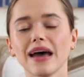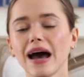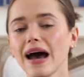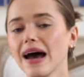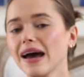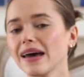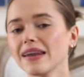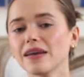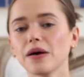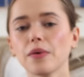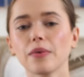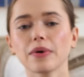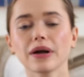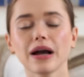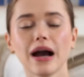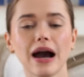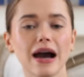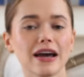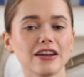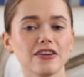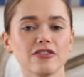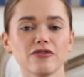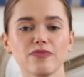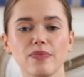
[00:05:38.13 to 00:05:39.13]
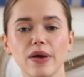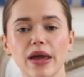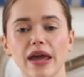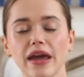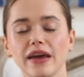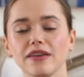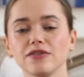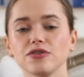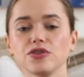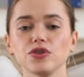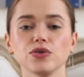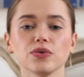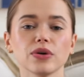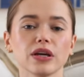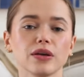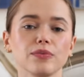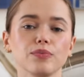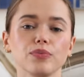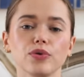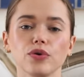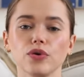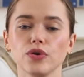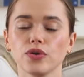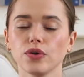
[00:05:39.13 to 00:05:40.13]
That kind of pant you
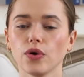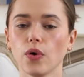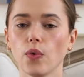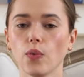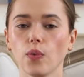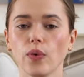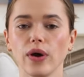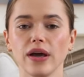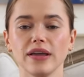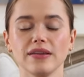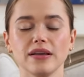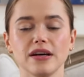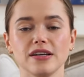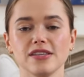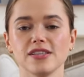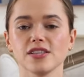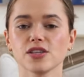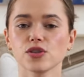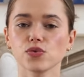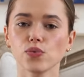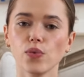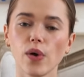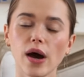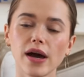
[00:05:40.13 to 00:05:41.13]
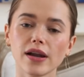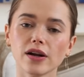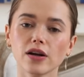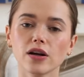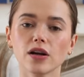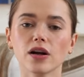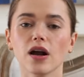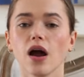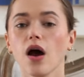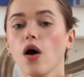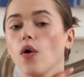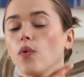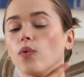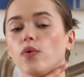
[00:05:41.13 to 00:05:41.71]
can put with a sweater,